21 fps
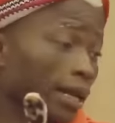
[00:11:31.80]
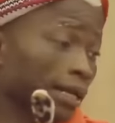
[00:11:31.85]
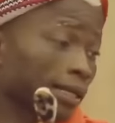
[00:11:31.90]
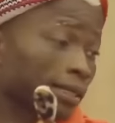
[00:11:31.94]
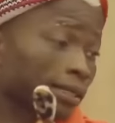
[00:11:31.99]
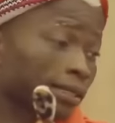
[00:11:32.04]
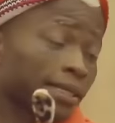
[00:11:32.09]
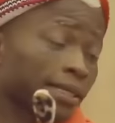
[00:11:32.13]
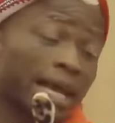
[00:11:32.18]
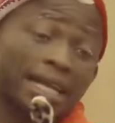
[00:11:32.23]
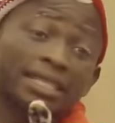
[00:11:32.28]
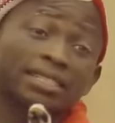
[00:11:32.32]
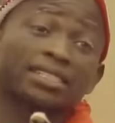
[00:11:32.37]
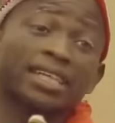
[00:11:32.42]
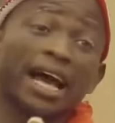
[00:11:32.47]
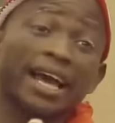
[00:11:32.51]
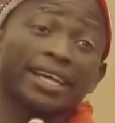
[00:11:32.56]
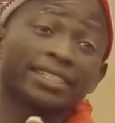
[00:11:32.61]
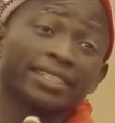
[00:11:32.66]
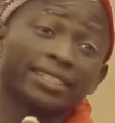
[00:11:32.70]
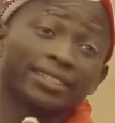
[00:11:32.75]
Get
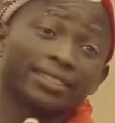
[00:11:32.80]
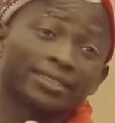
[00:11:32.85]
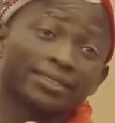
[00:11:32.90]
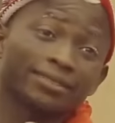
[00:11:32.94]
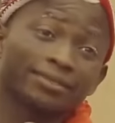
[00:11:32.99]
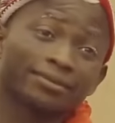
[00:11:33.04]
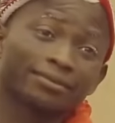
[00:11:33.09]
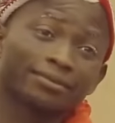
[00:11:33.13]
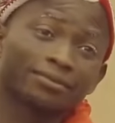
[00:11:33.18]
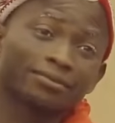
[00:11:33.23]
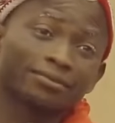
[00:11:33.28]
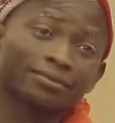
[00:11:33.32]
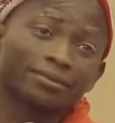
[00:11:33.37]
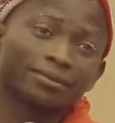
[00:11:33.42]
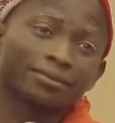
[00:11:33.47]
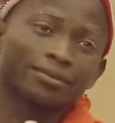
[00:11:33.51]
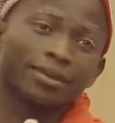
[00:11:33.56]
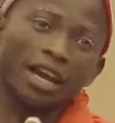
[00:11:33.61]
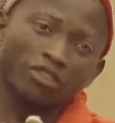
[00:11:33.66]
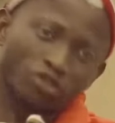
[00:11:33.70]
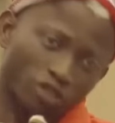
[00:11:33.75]
inside
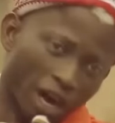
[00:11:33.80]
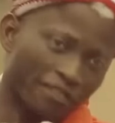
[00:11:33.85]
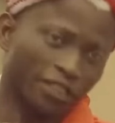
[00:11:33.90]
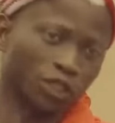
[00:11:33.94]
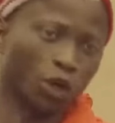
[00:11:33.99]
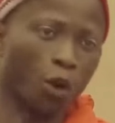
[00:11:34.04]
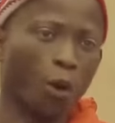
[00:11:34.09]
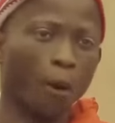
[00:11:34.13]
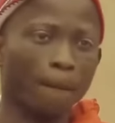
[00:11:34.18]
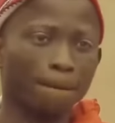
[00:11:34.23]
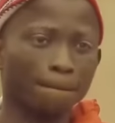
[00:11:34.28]
and drive it home.